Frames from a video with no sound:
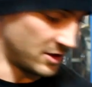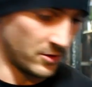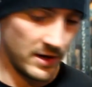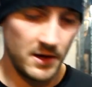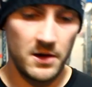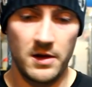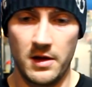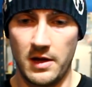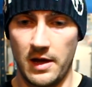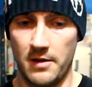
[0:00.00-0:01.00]
to do it,
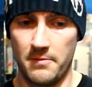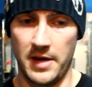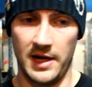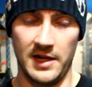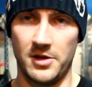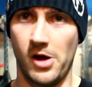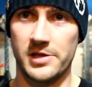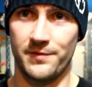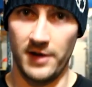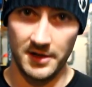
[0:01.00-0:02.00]
mainly
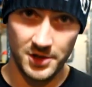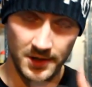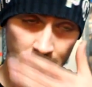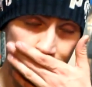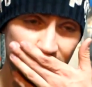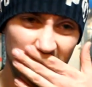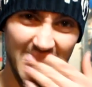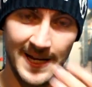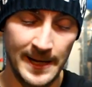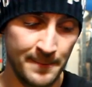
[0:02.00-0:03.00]
dorsiflexion,
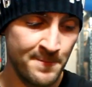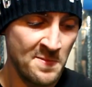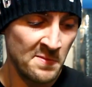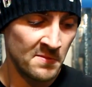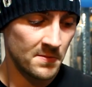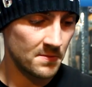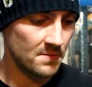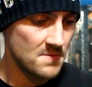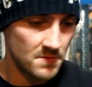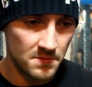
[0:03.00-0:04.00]

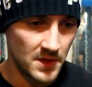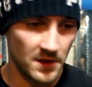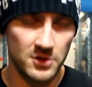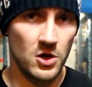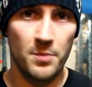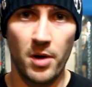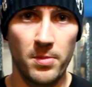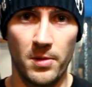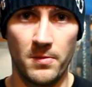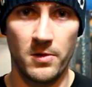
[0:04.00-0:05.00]
then there's no
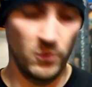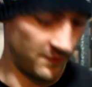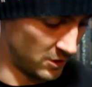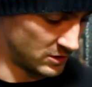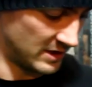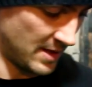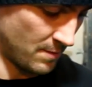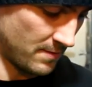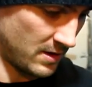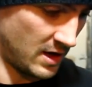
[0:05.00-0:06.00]
problem with using
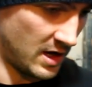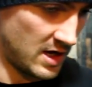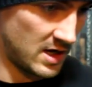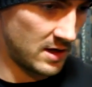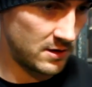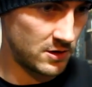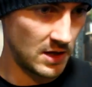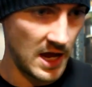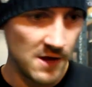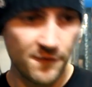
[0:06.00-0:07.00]
them.
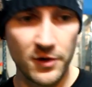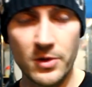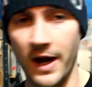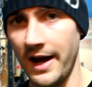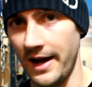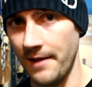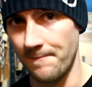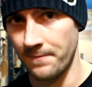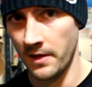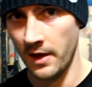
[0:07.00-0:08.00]
If you
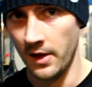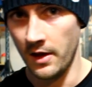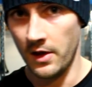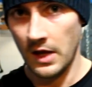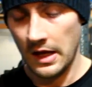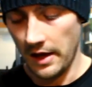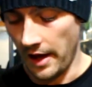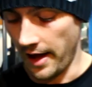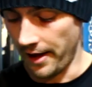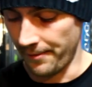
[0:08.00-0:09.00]
can't,
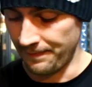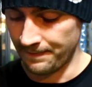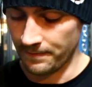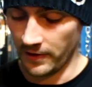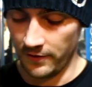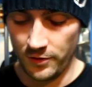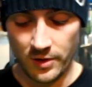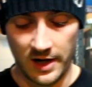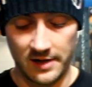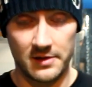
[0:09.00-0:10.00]

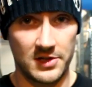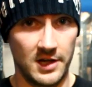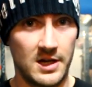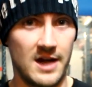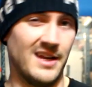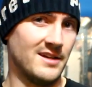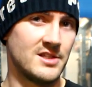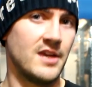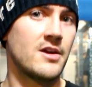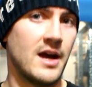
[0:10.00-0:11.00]
say you
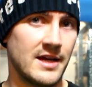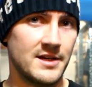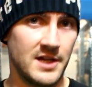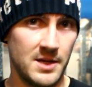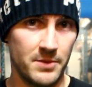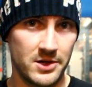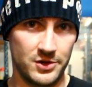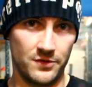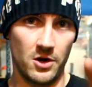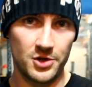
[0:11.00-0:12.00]
can't get deep
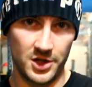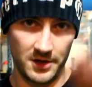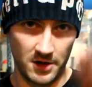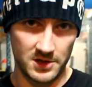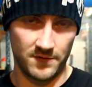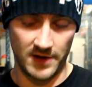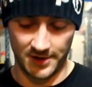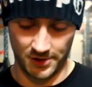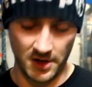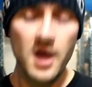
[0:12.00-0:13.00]
because you've got shit
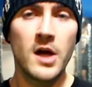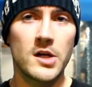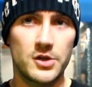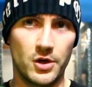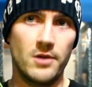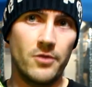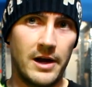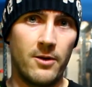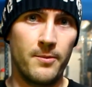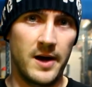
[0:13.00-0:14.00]
dorsiflexion, don't run out and